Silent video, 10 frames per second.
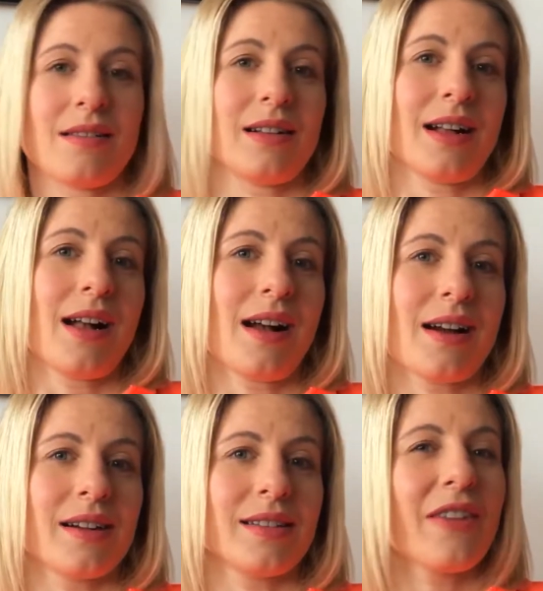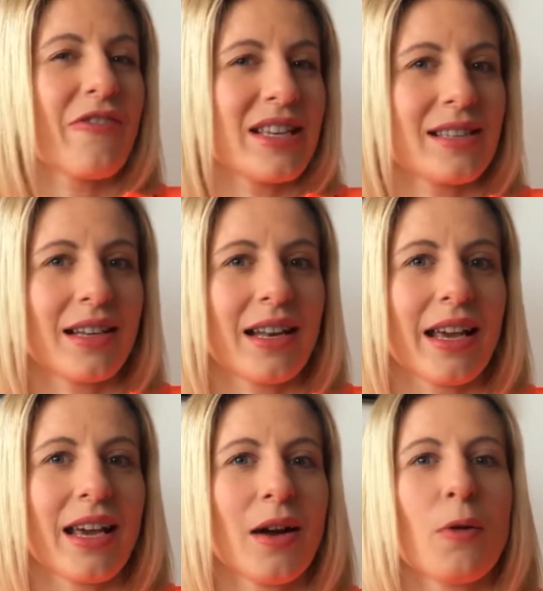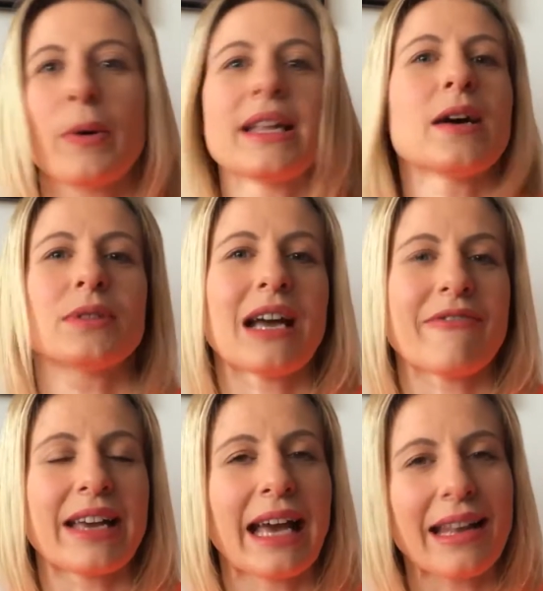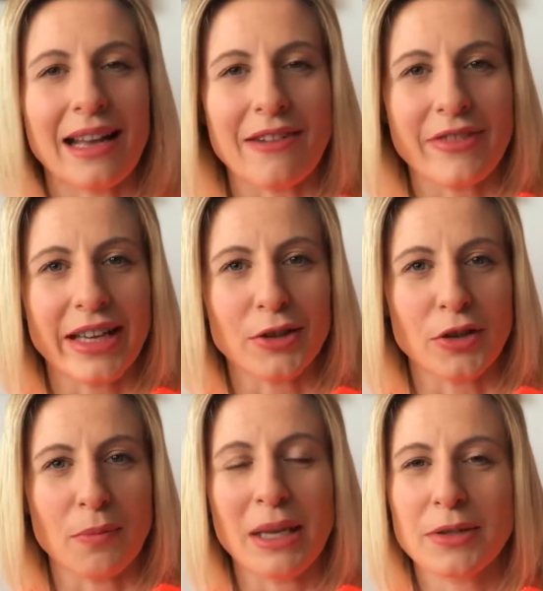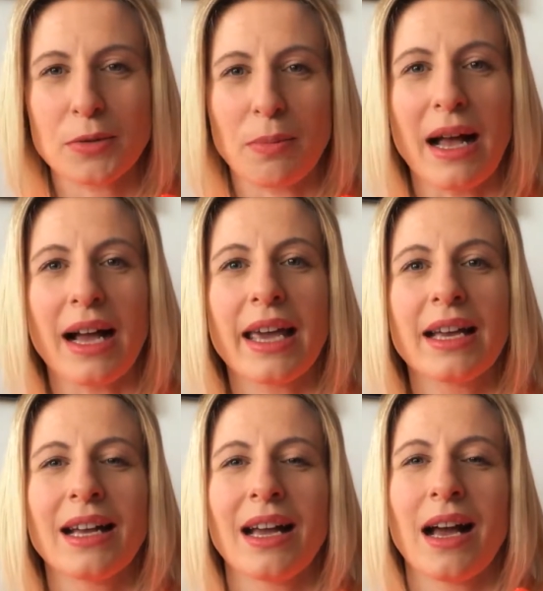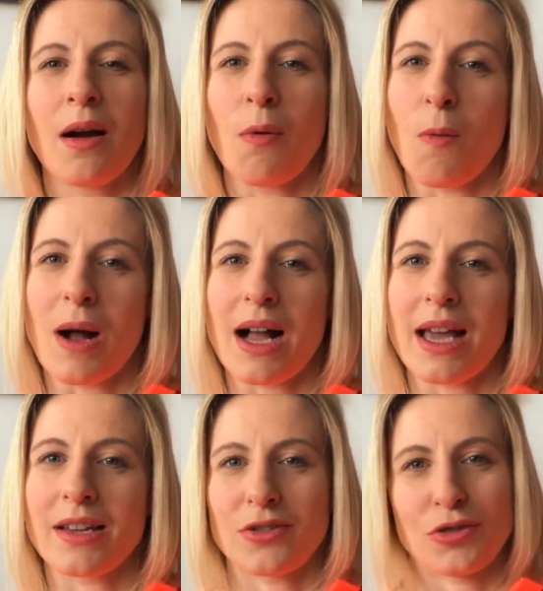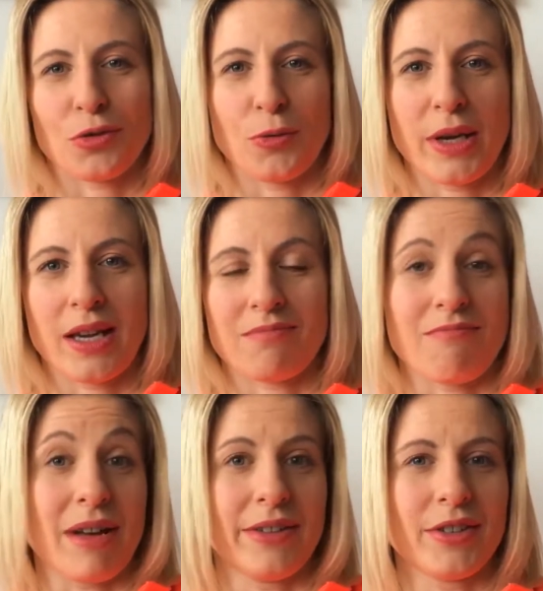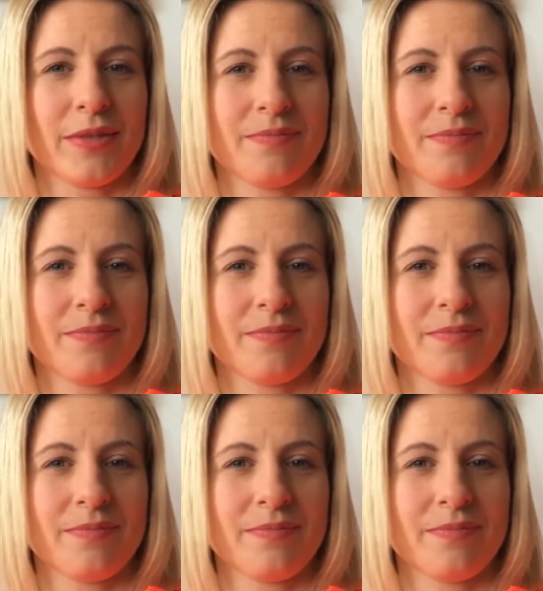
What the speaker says: hard physically without having any effect on the milk supply, why should we bother?